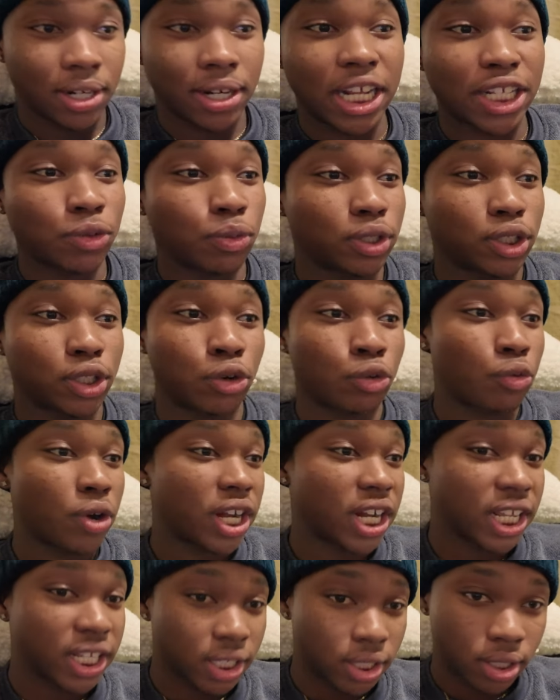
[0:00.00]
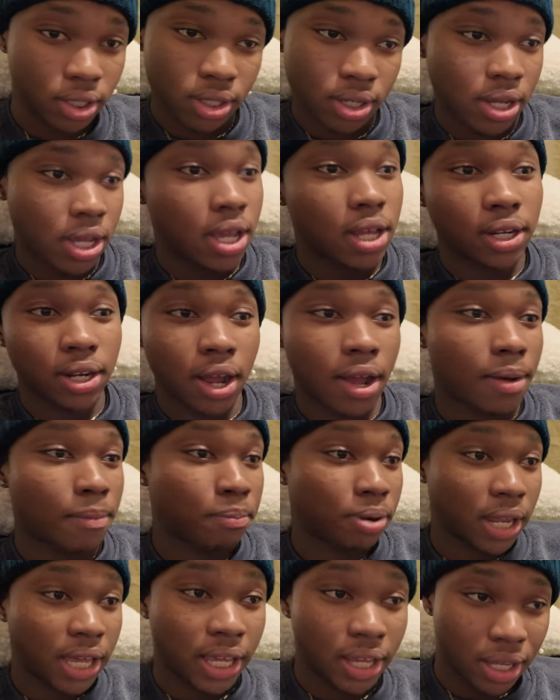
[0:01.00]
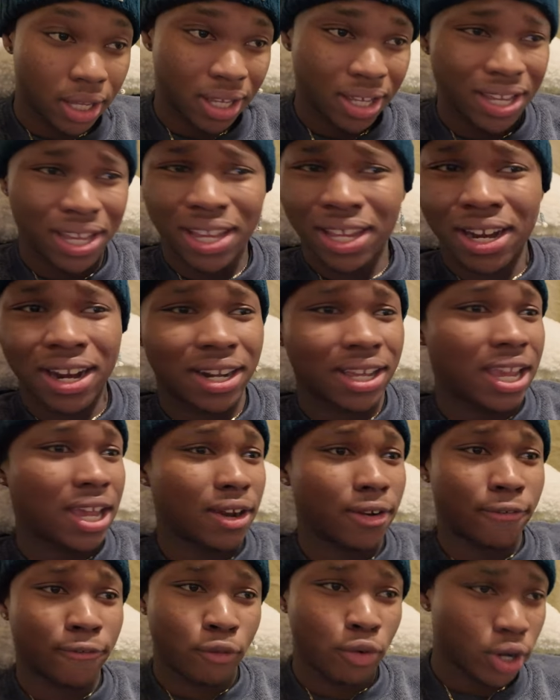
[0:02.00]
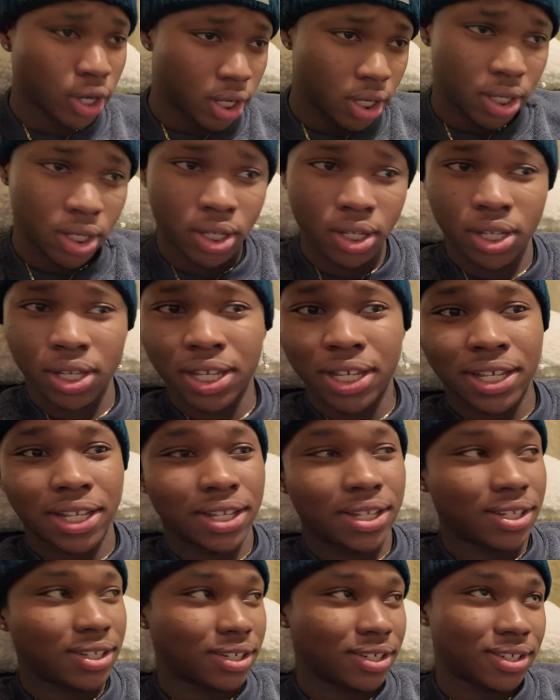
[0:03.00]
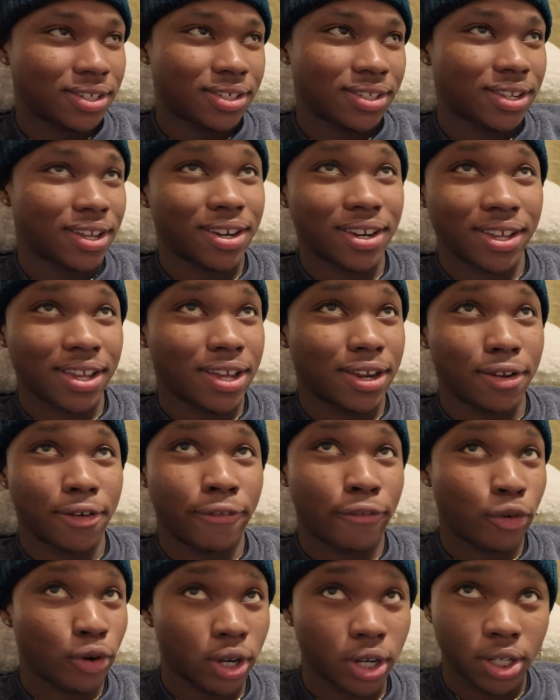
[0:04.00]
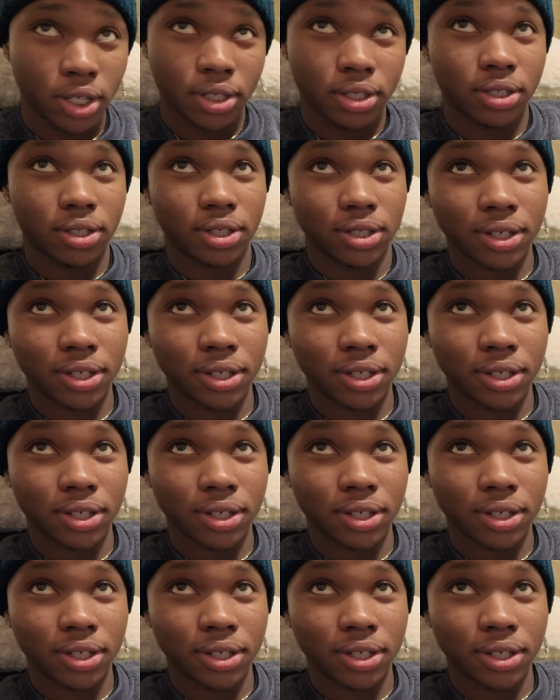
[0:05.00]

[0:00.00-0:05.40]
That's what the rent is. Now I'm playing. Not in California. Not in California.